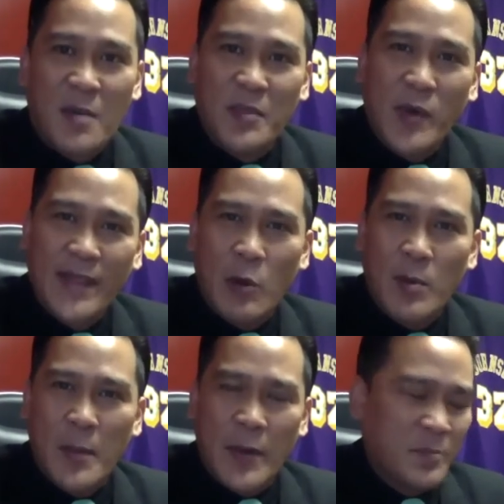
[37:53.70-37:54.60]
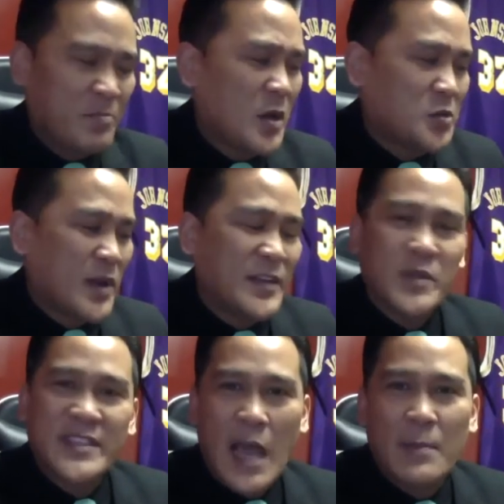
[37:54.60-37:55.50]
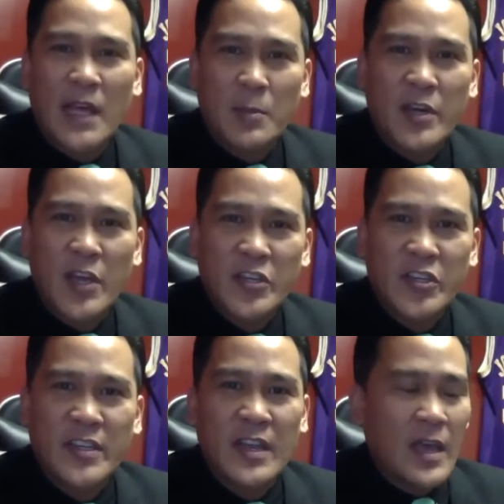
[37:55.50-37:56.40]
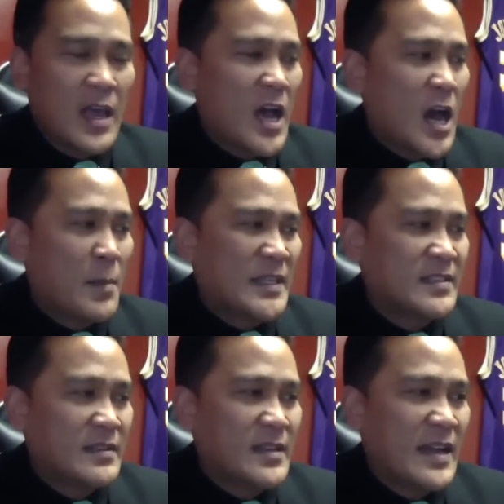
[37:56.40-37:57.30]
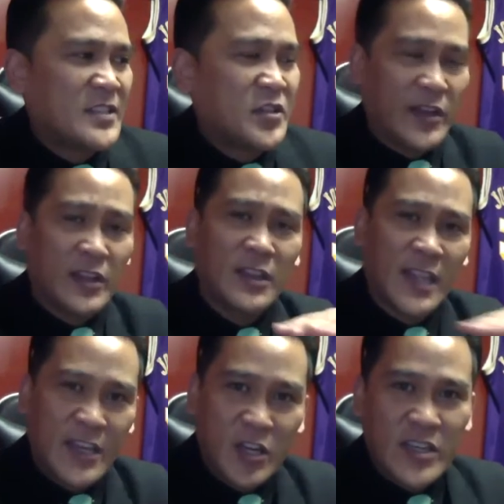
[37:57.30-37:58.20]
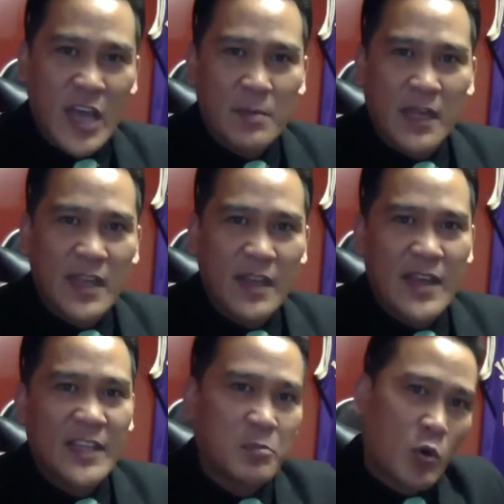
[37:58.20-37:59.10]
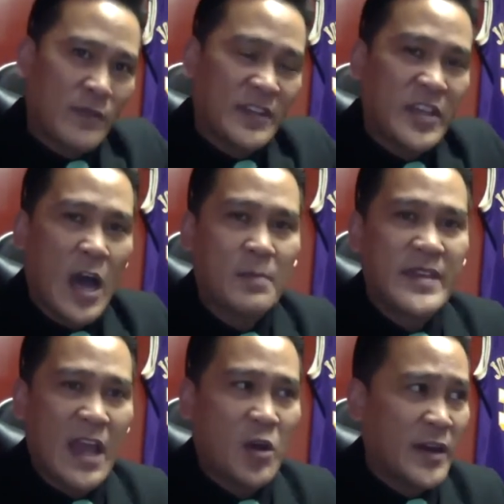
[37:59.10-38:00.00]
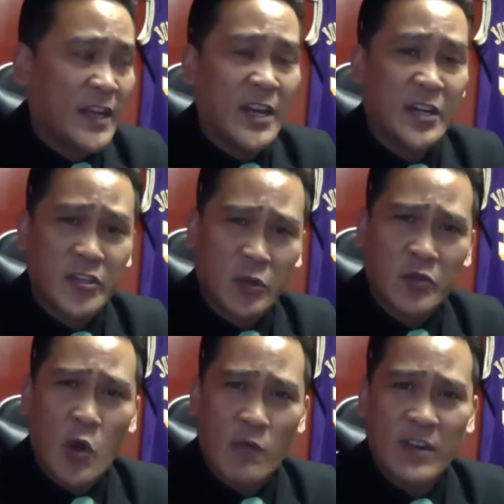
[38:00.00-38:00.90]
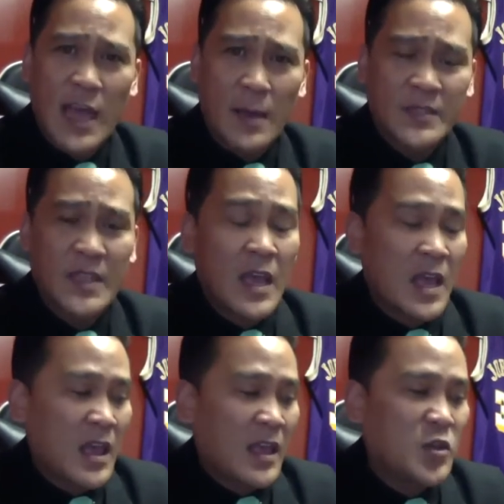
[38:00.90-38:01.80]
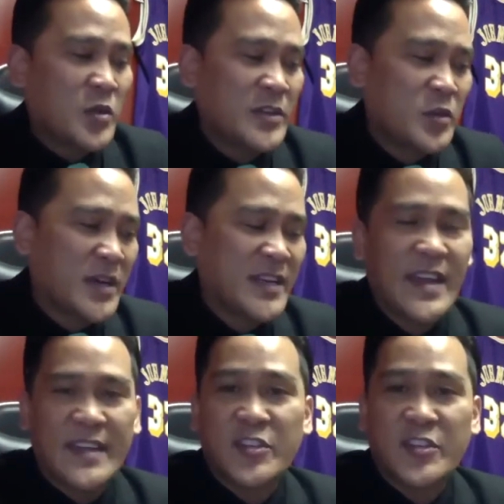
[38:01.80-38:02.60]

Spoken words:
way that I would prepare it, most when I do a timeline production, it's not necessarily a linear timeline like that. It's more of a top down and it kind of shows overlaps. You can do a condensed